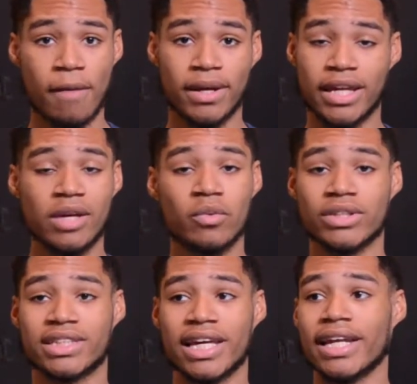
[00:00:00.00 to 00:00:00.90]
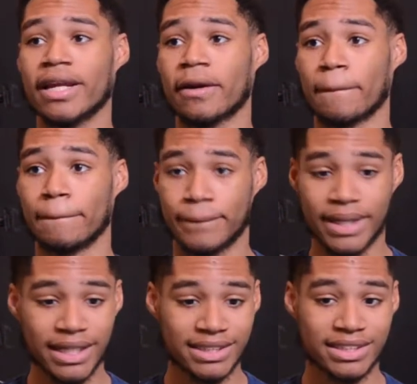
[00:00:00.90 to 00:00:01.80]
He was getting
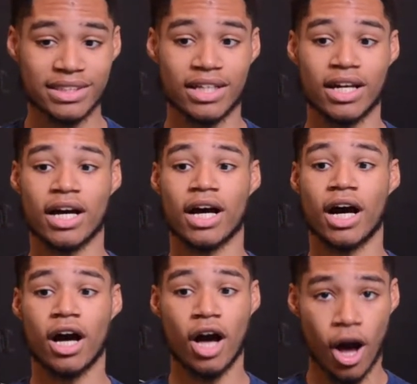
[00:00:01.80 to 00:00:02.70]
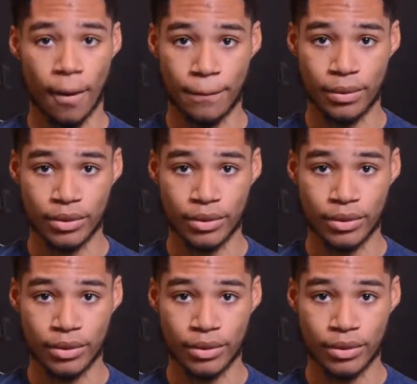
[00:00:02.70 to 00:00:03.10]
beat up.